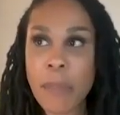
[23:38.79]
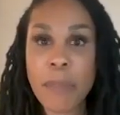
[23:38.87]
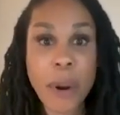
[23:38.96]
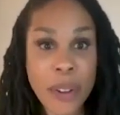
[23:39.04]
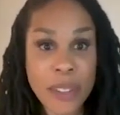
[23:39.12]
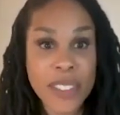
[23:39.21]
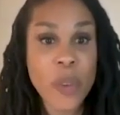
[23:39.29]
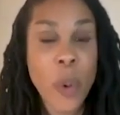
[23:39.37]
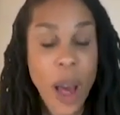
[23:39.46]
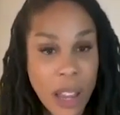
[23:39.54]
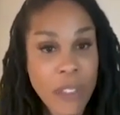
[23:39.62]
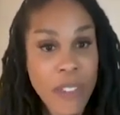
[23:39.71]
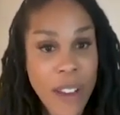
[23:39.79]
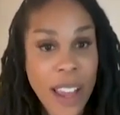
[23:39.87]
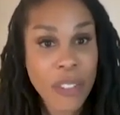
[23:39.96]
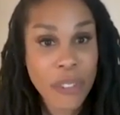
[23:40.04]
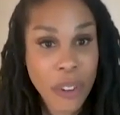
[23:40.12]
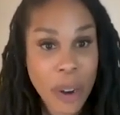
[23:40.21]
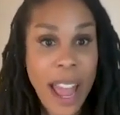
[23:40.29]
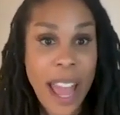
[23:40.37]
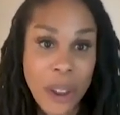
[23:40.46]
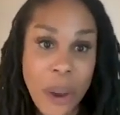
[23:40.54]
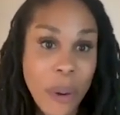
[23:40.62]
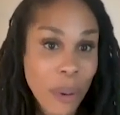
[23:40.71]
births qualify for
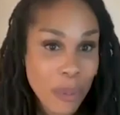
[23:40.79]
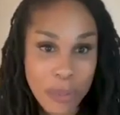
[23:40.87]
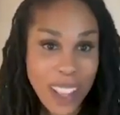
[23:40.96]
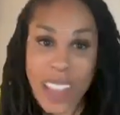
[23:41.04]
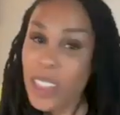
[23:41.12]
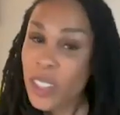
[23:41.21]
at home.